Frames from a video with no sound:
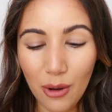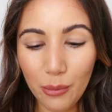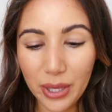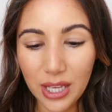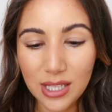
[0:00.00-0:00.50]

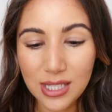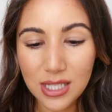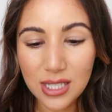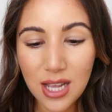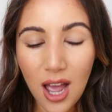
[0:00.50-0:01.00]
out, because
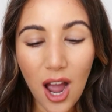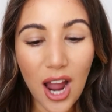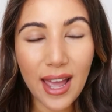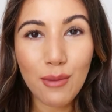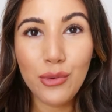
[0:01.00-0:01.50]
it's,
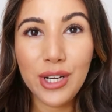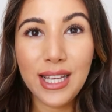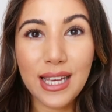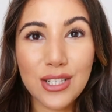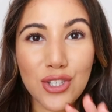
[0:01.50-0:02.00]
I am
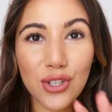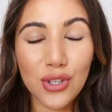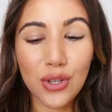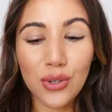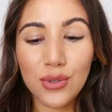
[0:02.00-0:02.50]
really into
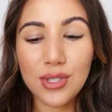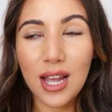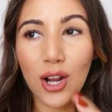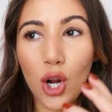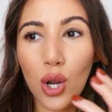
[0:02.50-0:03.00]
nudes
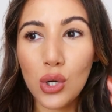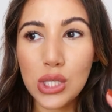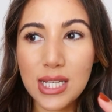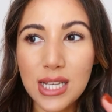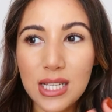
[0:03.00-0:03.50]
and
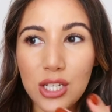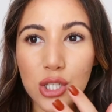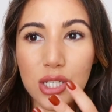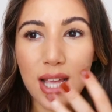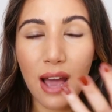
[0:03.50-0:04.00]
glosses
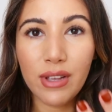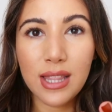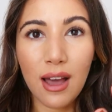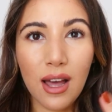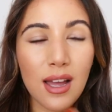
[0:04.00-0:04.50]
and just
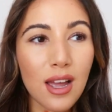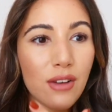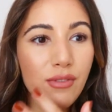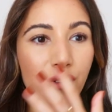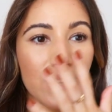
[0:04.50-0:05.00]
having that
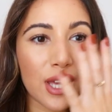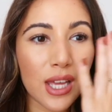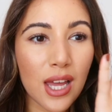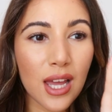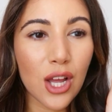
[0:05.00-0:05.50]

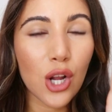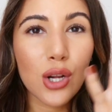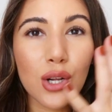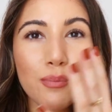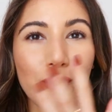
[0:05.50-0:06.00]
very
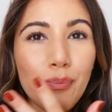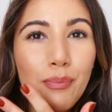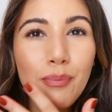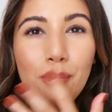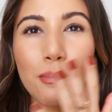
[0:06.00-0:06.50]

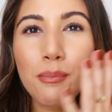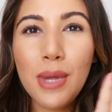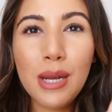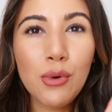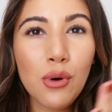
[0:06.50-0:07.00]

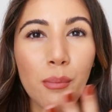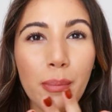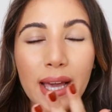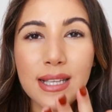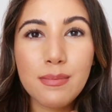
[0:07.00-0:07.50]
minimal
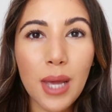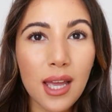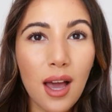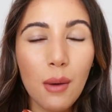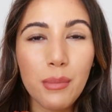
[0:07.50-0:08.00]
base
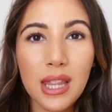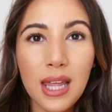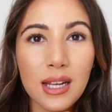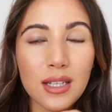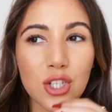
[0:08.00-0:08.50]
makeup, but
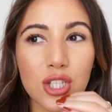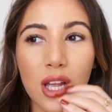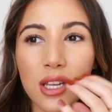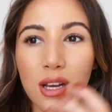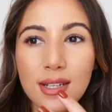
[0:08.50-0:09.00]
then just
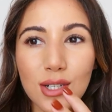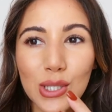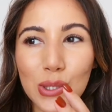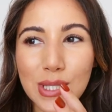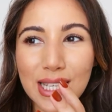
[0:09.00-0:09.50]
a nice
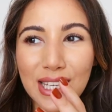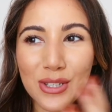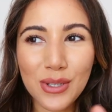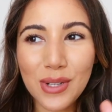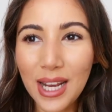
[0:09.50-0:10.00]
glossy
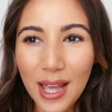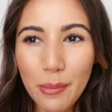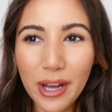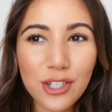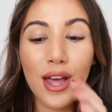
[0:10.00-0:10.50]
nude
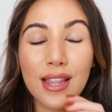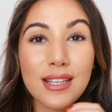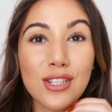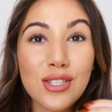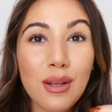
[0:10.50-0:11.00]
lip.
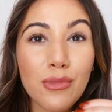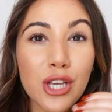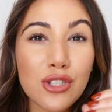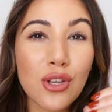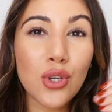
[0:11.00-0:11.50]
There's just
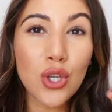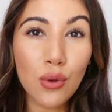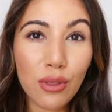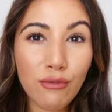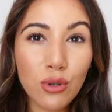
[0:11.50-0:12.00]
something so
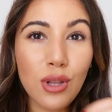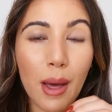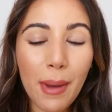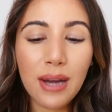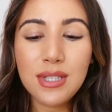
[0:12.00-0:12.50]
youthful
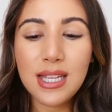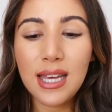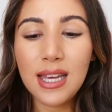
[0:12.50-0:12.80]
about